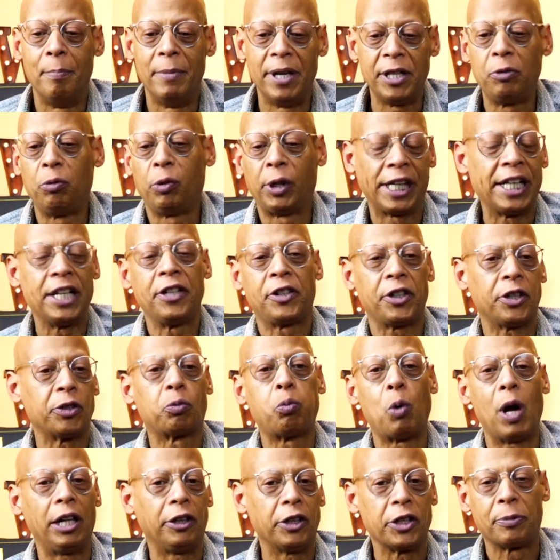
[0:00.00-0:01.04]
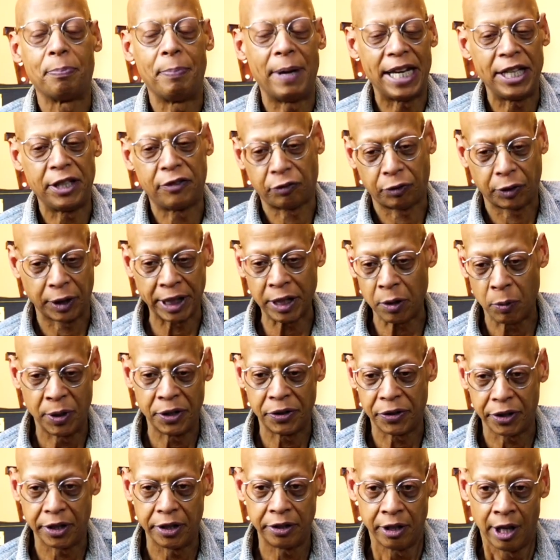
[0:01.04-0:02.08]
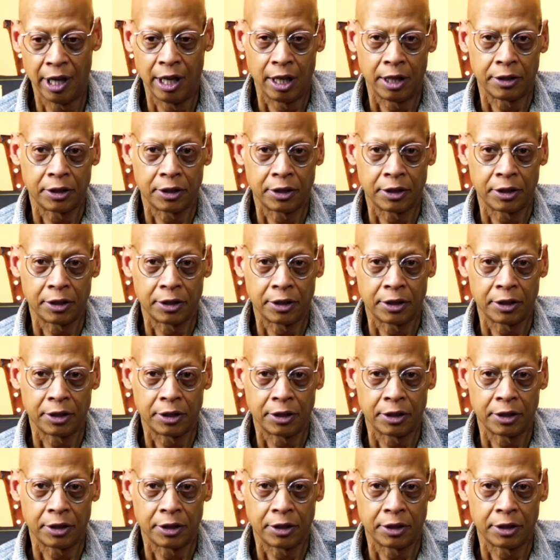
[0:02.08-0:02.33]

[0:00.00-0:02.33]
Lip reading: mid-range as well as bass frequencies